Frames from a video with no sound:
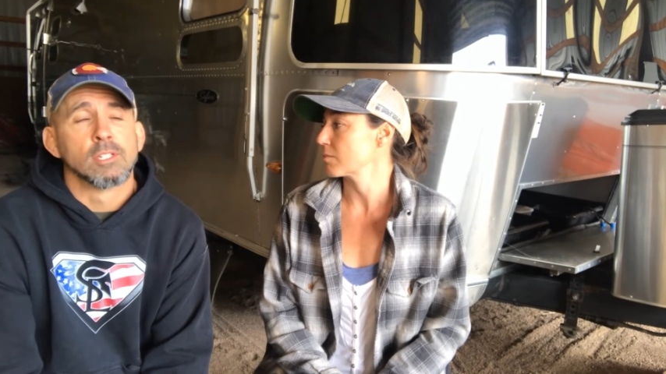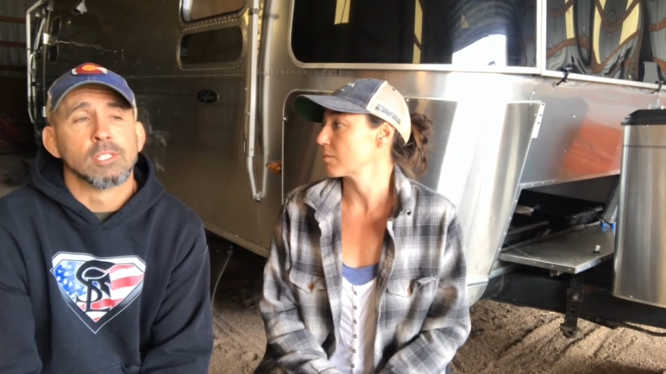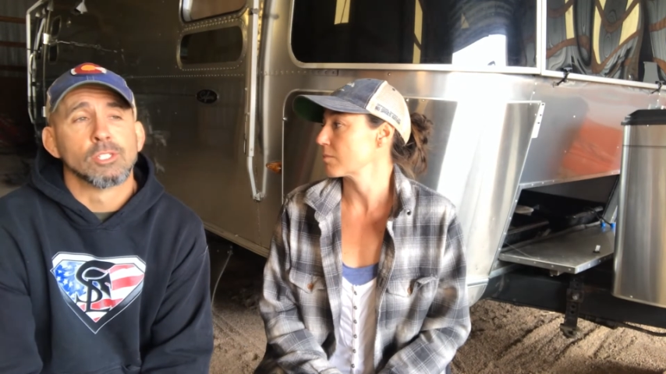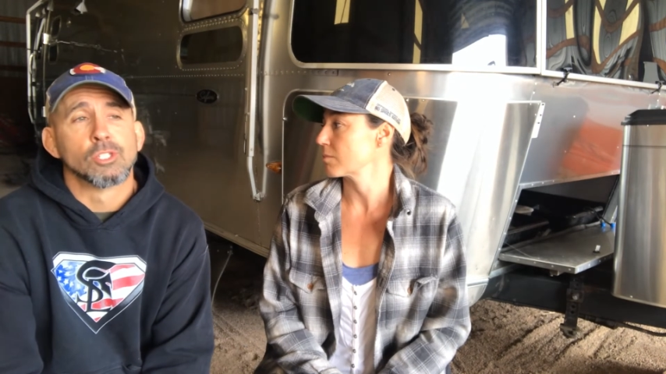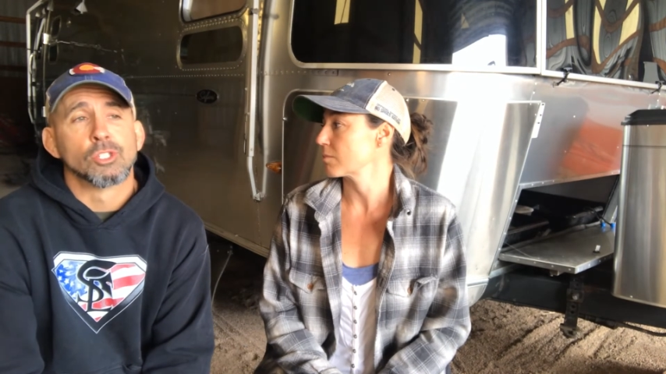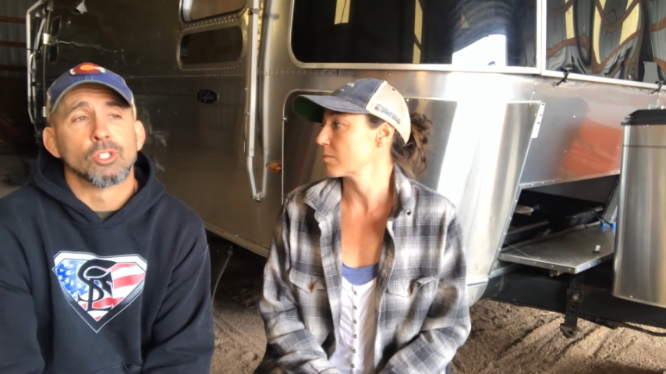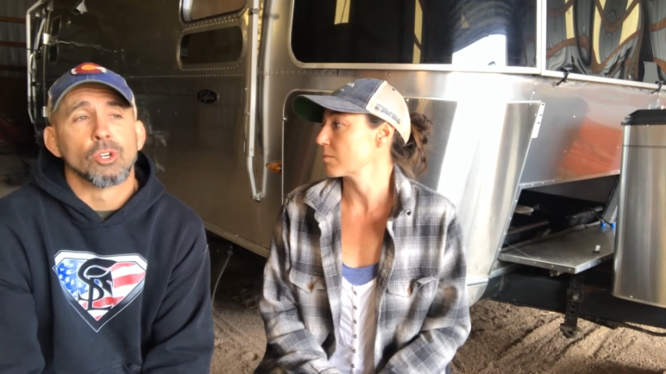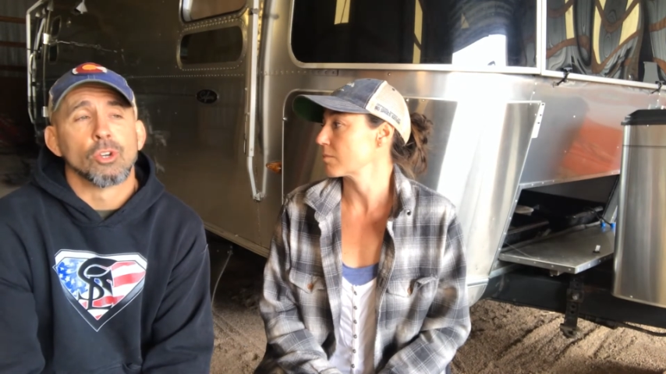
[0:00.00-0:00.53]
this
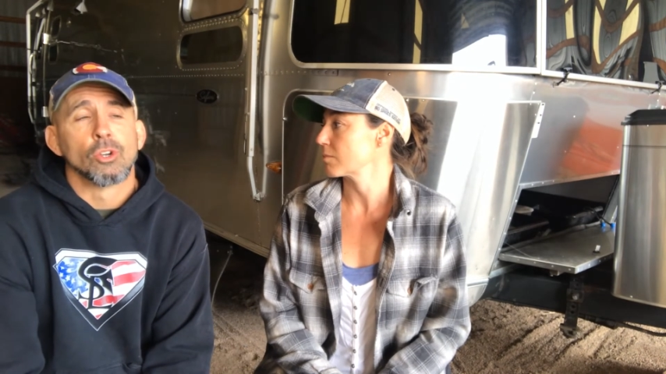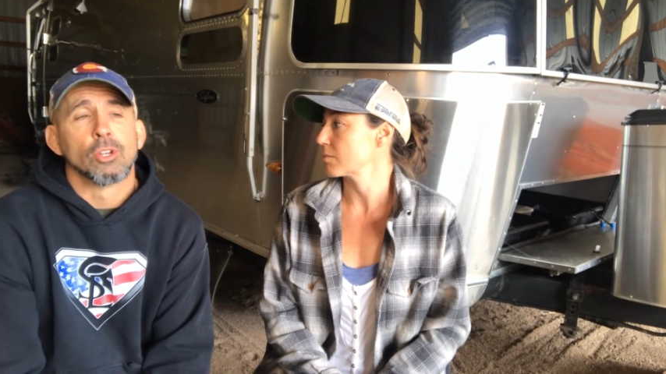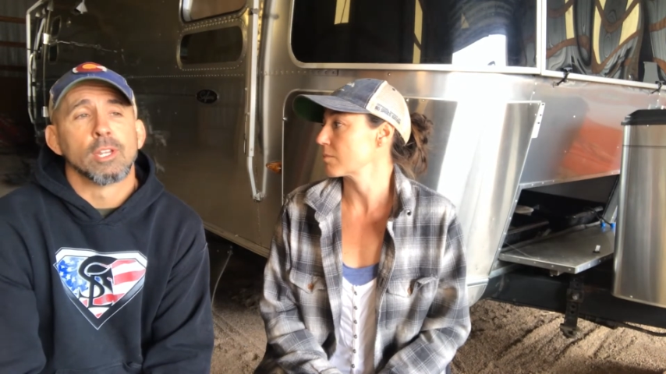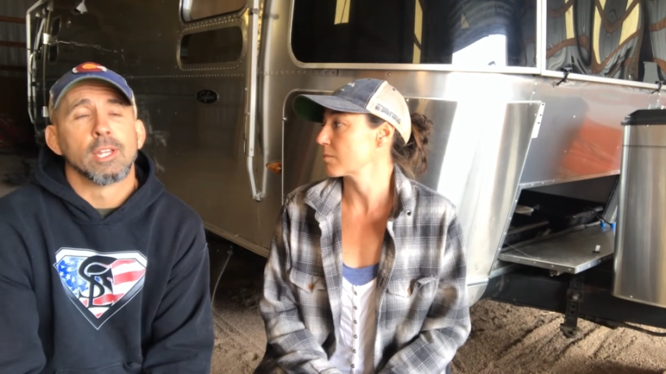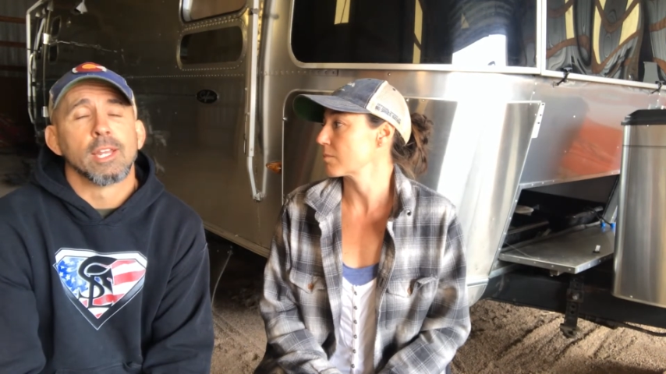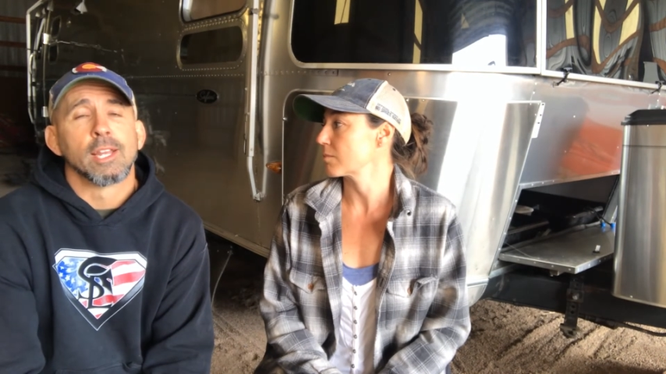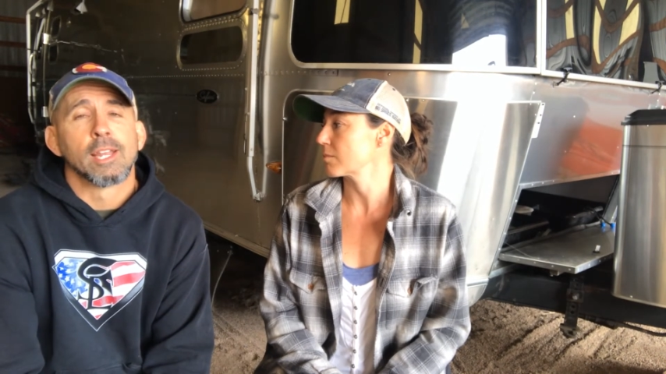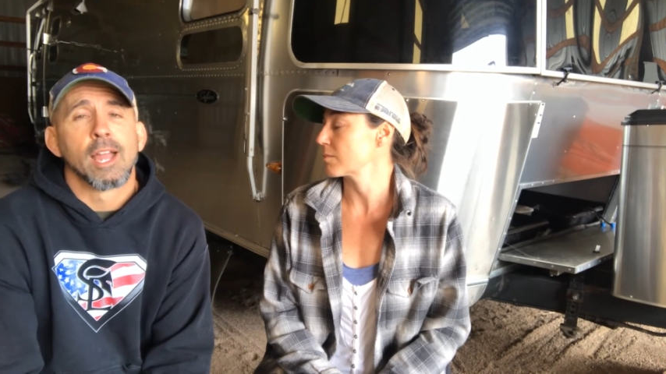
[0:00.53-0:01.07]

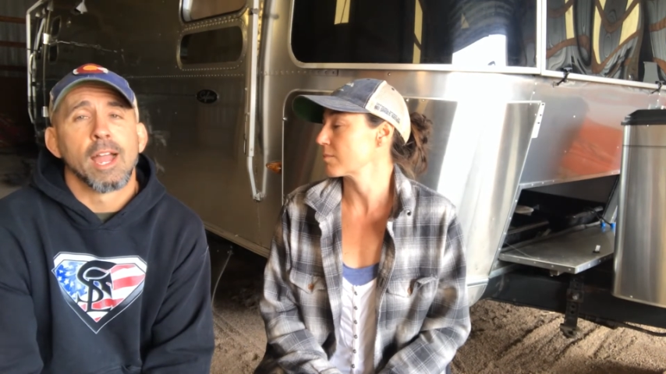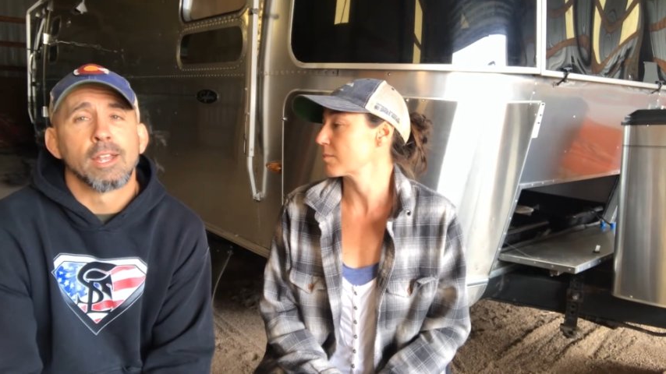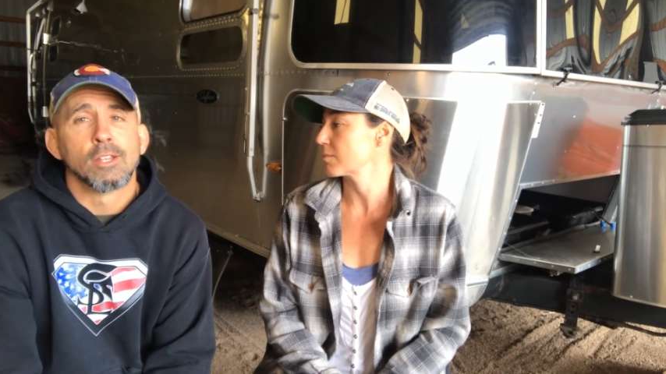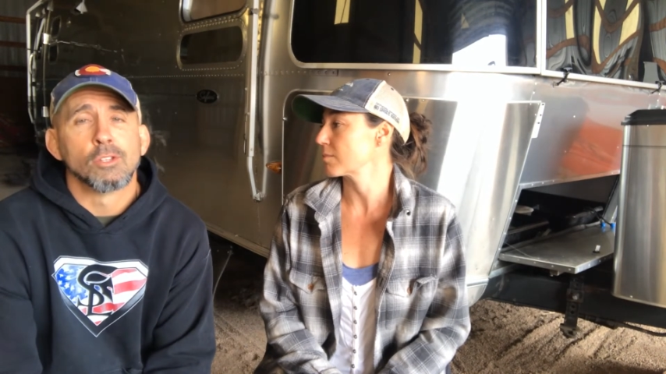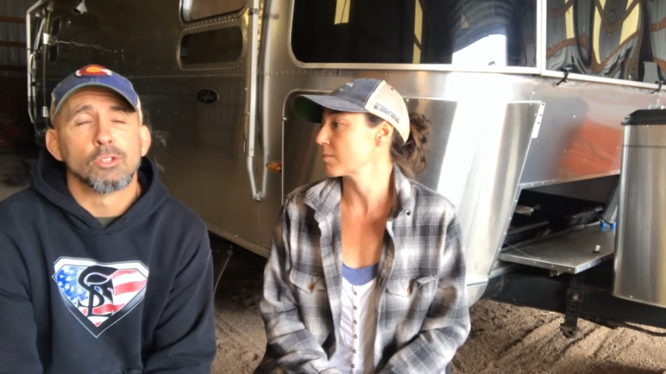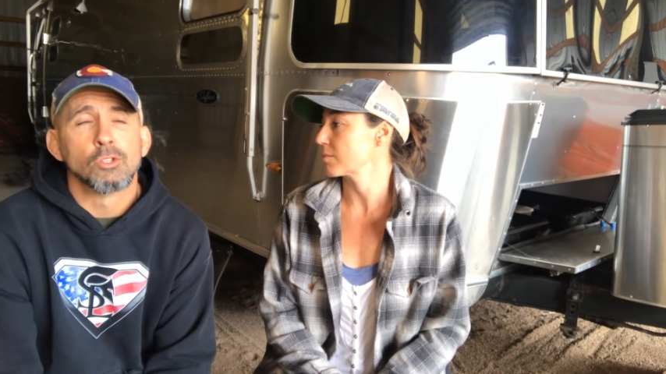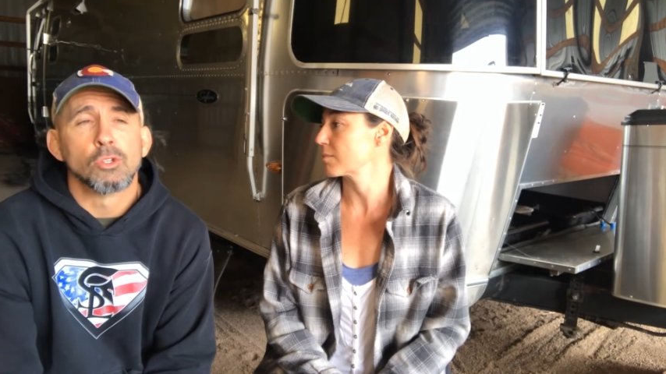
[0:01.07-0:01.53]
journey and kind of